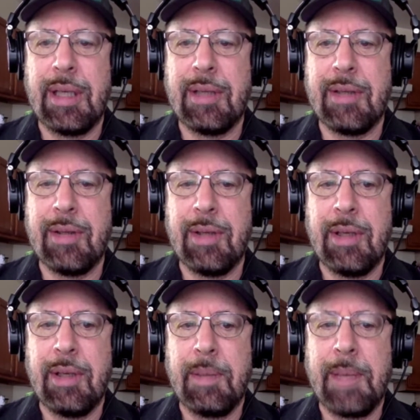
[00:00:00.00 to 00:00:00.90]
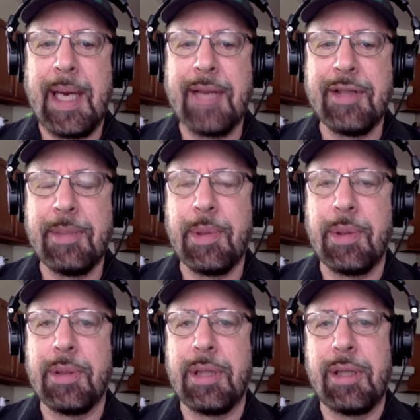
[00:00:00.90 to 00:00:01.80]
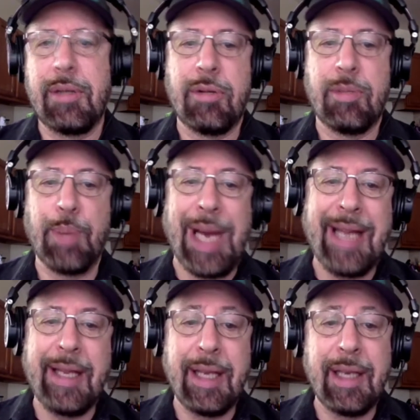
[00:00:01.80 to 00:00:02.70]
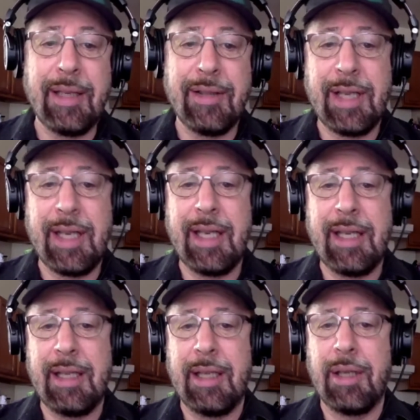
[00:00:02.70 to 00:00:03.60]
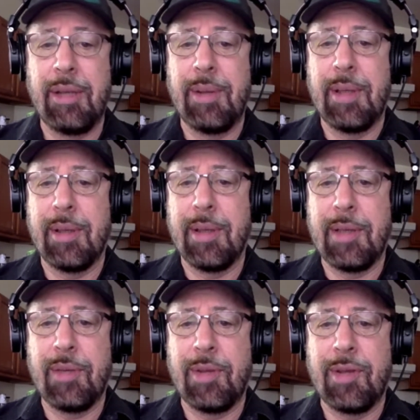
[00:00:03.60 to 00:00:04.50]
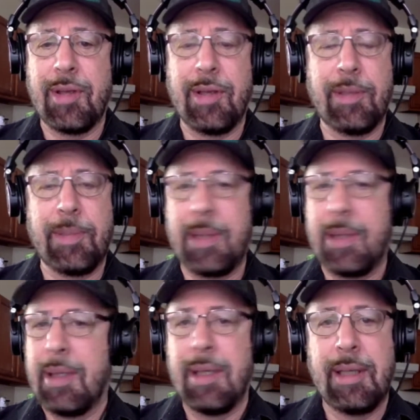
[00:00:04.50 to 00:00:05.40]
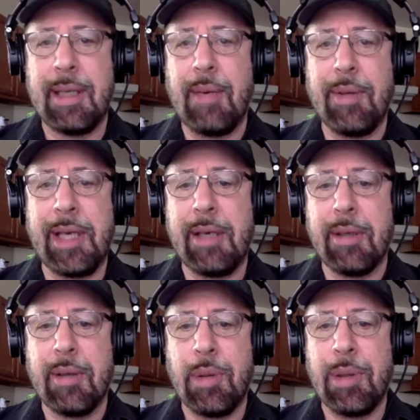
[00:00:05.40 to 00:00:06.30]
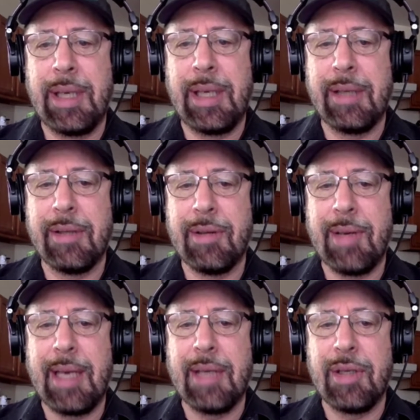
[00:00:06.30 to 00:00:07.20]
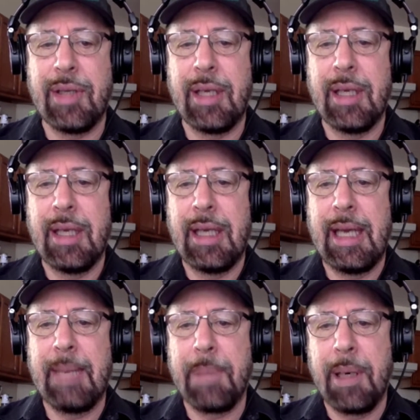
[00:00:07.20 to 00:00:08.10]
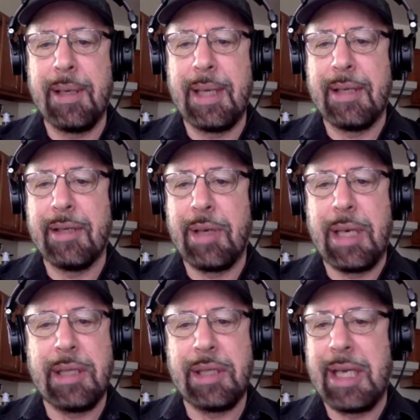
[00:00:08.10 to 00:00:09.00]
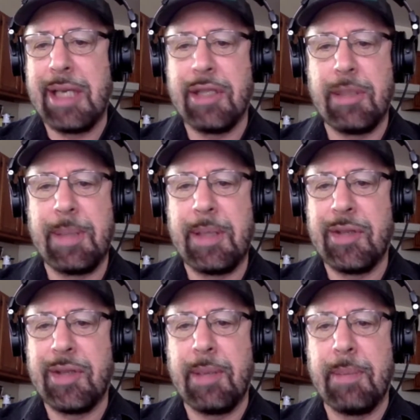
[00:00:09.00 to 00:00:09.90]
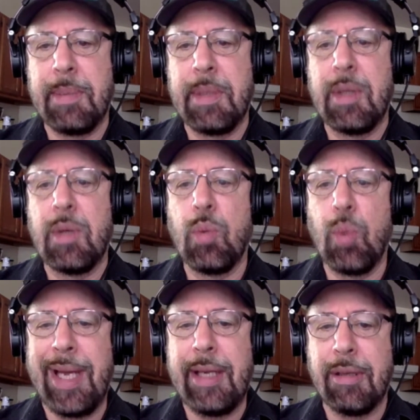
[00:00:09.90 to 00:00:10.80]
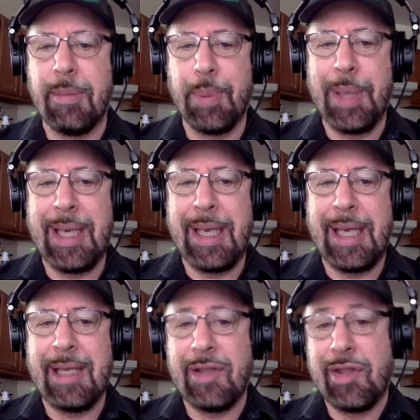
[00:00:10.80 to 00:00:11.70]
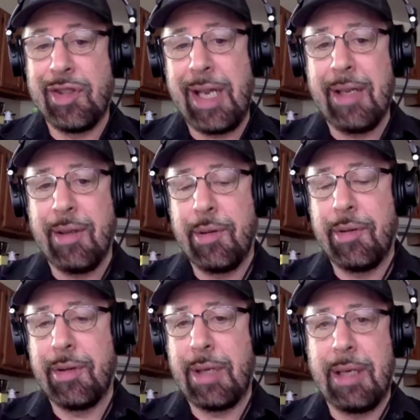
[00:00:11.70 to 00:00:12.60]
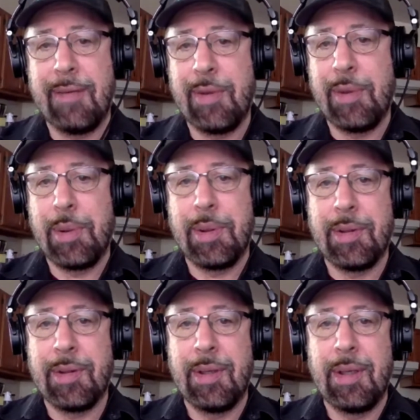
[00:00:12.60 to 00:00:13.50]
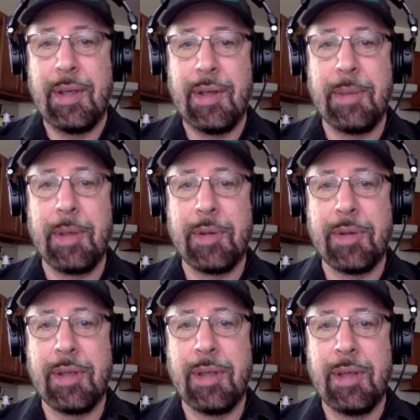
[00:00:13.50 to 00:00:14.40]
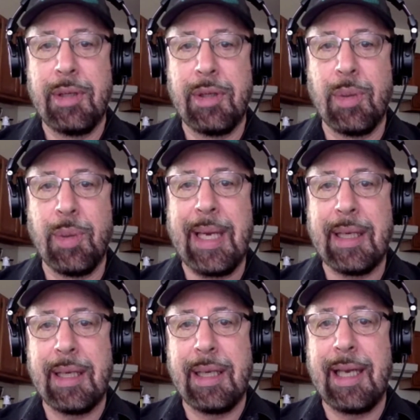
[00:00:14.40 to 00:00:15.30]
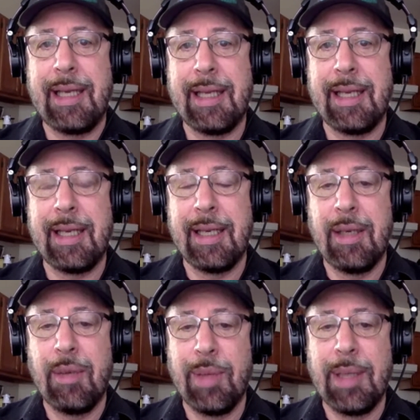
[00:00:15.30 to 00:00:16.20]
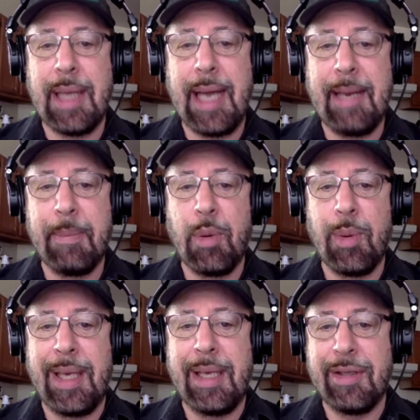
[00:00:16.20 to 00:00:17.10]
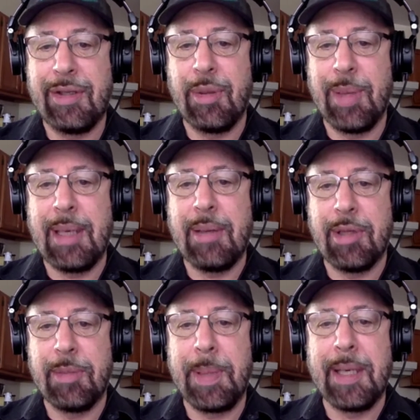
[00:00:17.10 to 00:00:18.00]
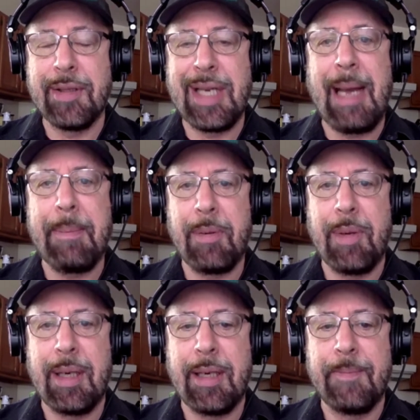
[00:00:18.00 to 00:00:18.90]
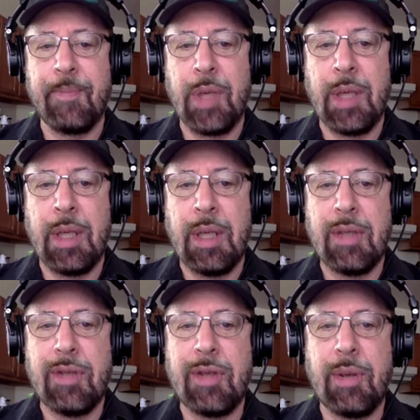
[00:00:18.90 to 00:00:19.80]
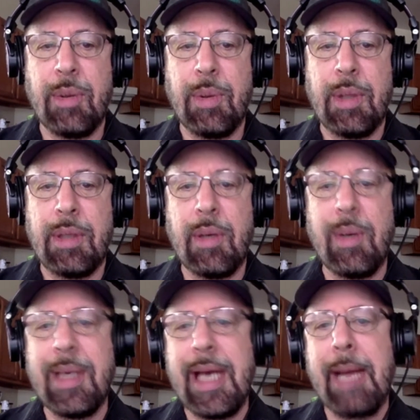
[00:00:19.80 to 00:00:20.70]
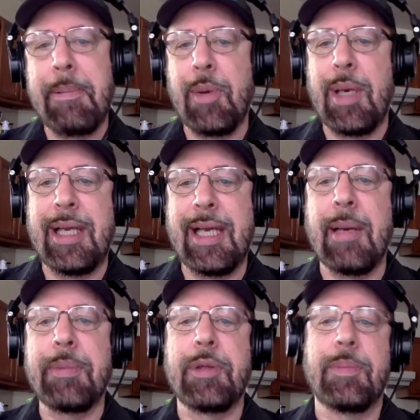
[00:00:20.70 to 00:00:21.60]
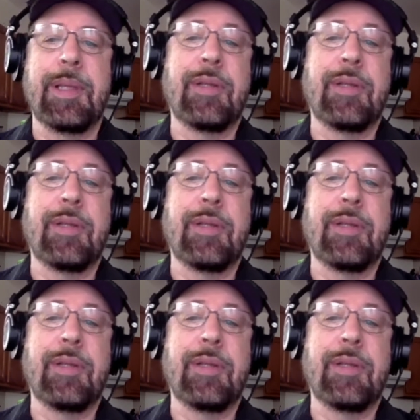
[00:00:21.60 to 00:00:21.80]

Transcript: It's possible to use branding, say, to increase results, but not without a coordinated strategy. And part of that strategy has to be some way to bring in sales. And of course, the most direct and I think reliable way is direct response copywriting. So knowing copywriting helps your